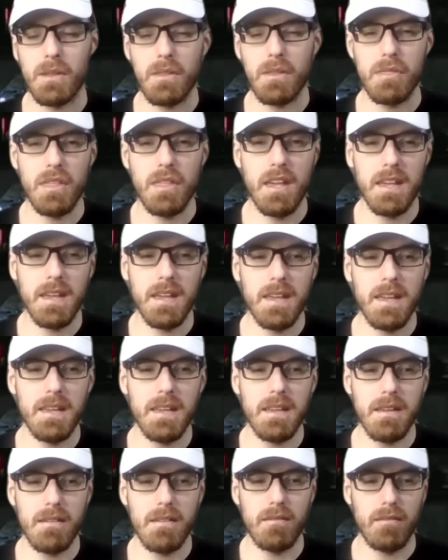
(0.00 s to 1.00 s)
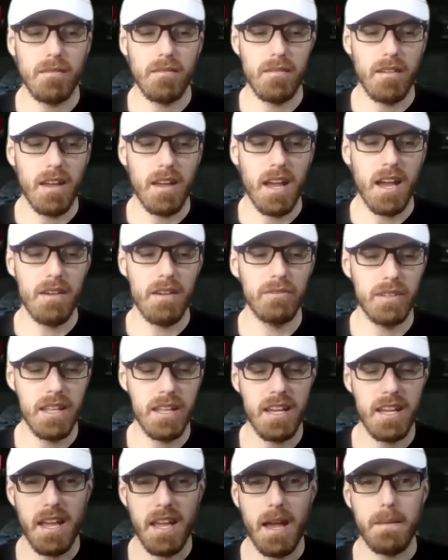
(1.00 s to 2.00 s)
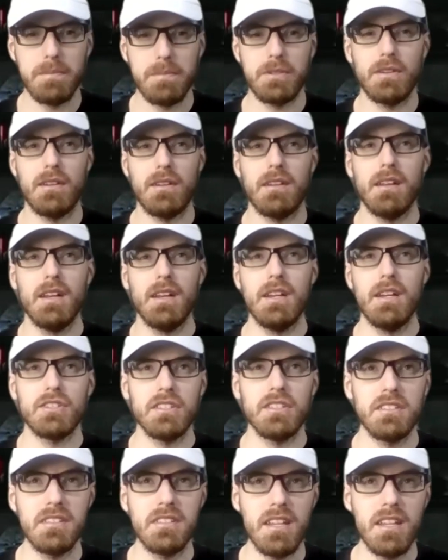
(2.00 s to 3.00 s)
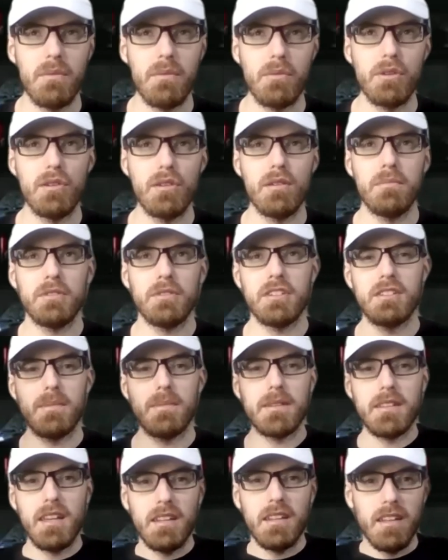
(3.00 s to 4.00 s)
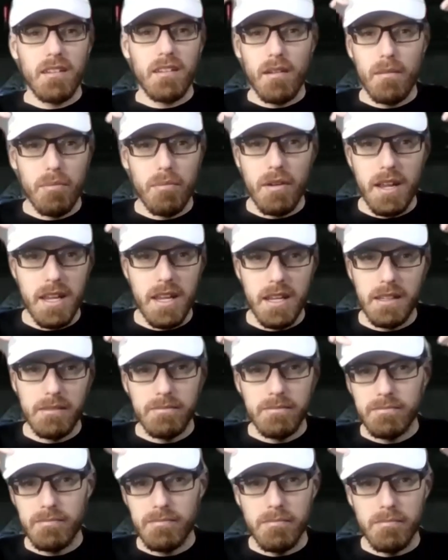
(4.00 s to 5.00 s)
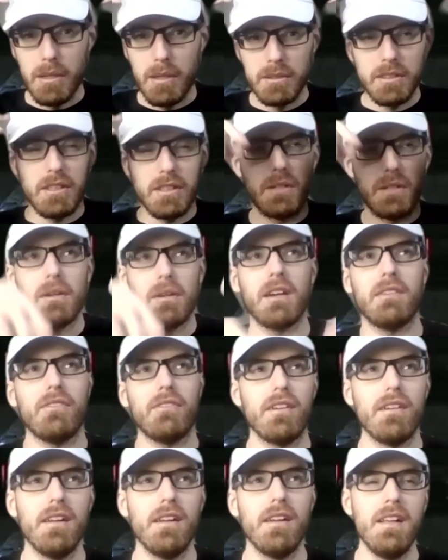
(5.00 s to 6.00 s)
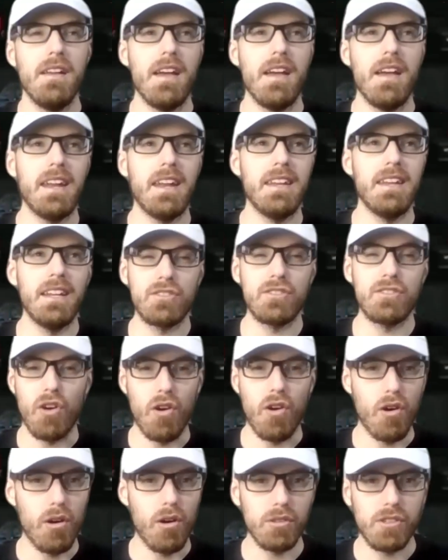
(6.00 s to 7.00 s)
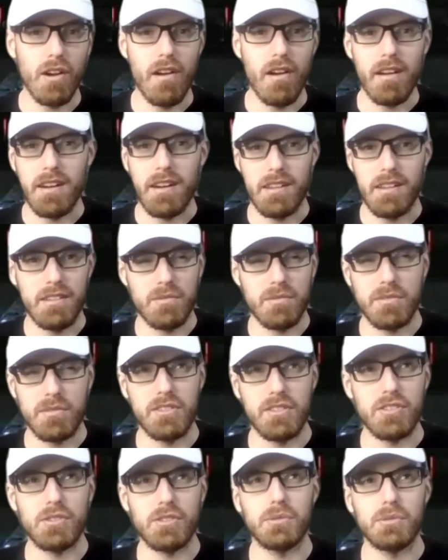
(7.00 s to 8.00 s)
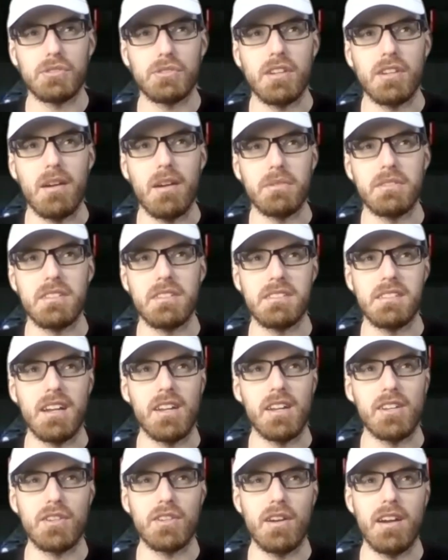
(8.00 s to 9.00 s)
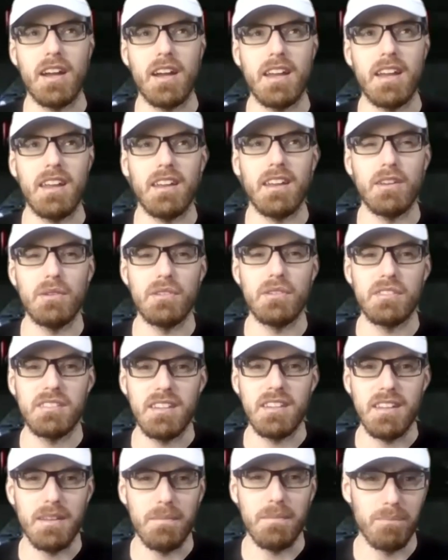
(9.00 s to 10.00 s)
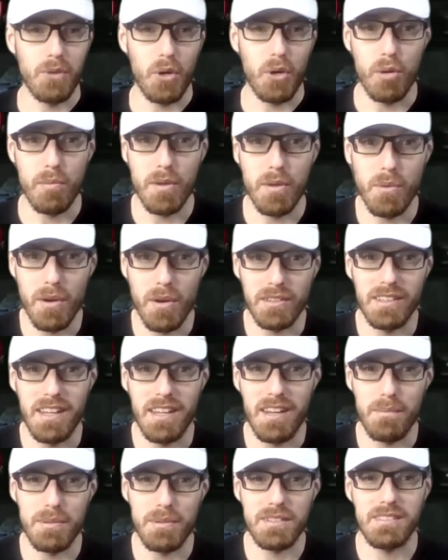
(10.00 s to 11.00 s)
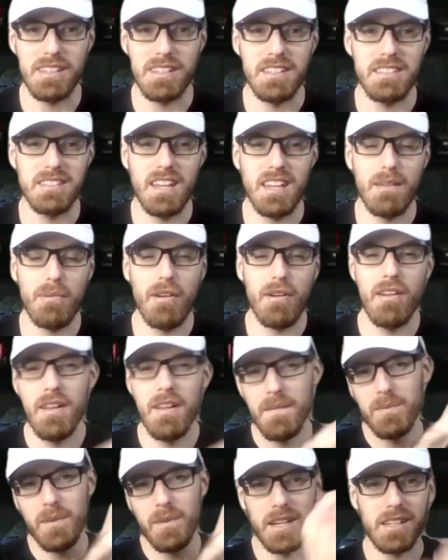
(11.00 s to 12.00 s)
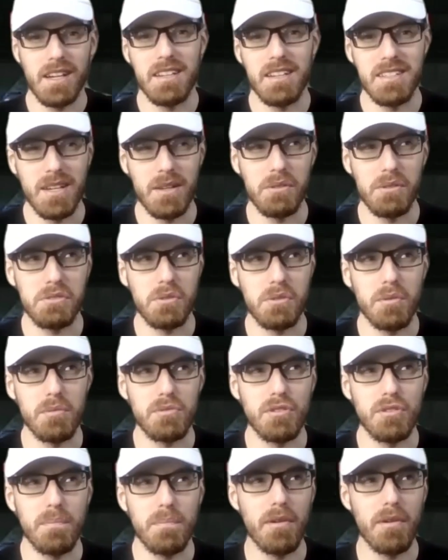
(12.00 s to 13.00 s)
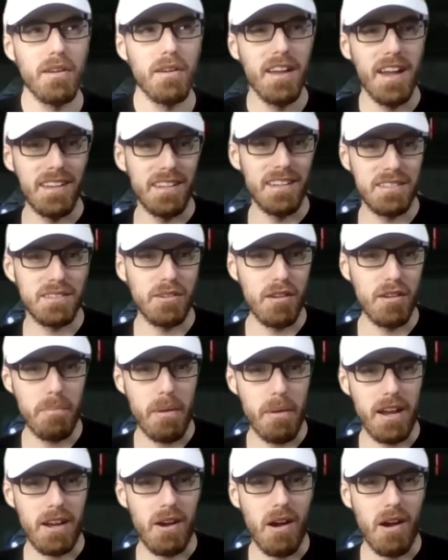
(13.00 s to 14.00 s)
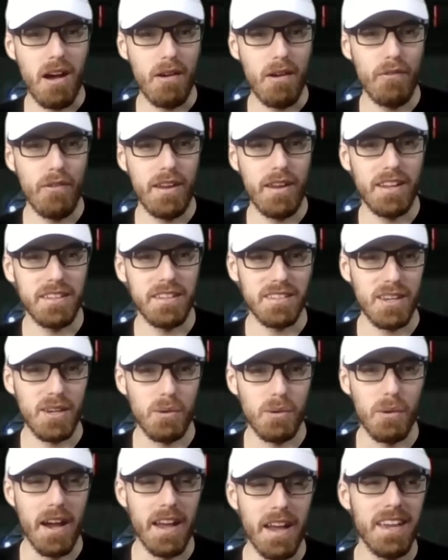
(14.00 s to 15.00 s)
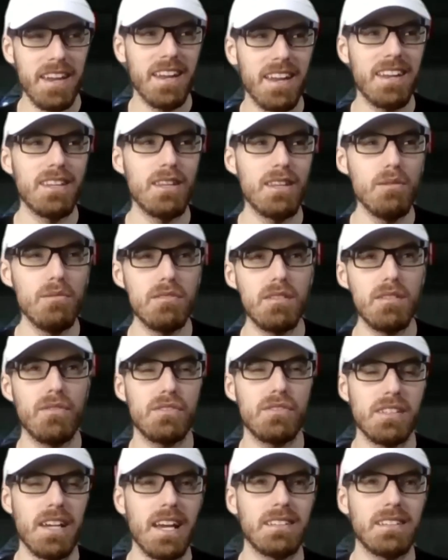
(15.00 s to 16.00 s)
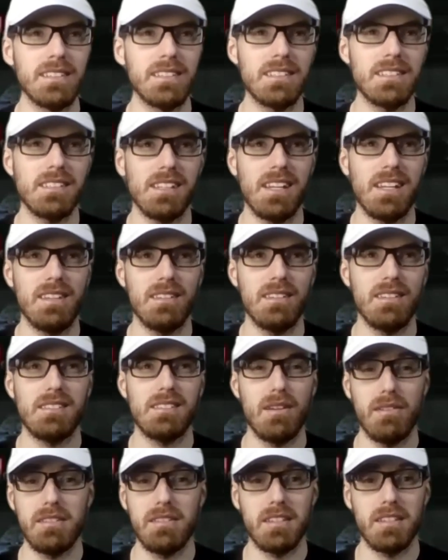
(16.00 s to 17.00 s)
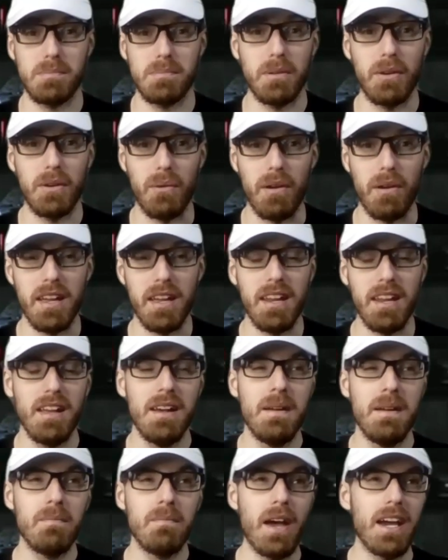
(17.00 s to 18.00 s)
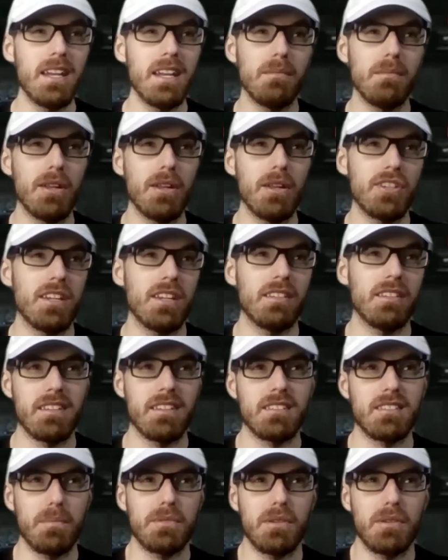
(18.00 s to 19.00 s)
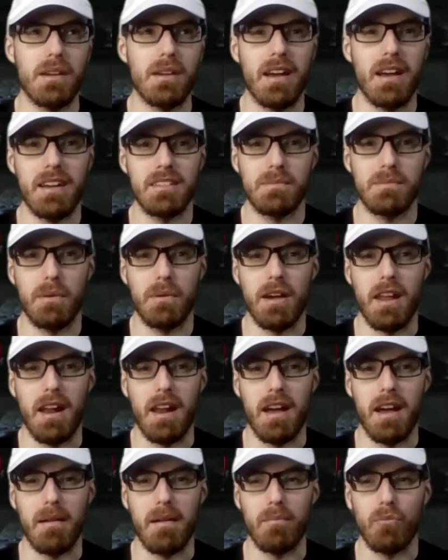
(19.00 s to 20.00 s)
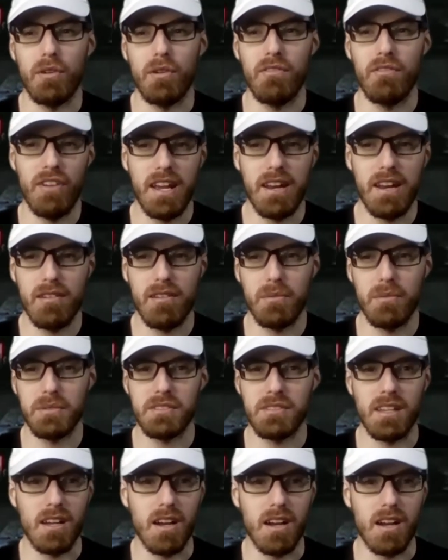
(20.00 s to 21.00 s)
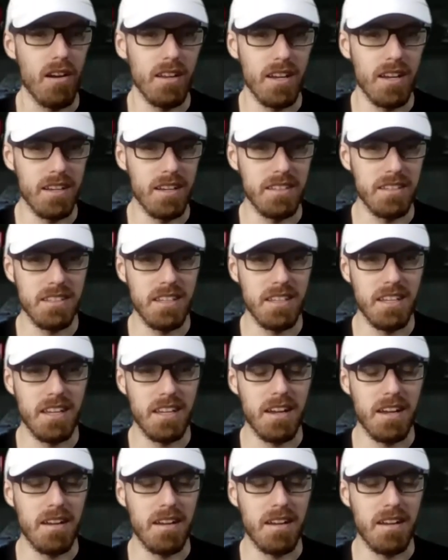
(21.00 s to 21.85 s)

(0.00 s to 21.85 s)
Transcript: they have Leia captured. She's in that room. She's about to get like her brain melted or whatever. And then it's all dark. And this was such a cool shot where it's a side shot. And then you just see Obi-Wan light up his lightsaber and cut down a stormtrooper and then turn it back off. And it's like quiet. And the use of silence in this series has been great. I didn't mention it last episode, guys, but when Vader was like hunting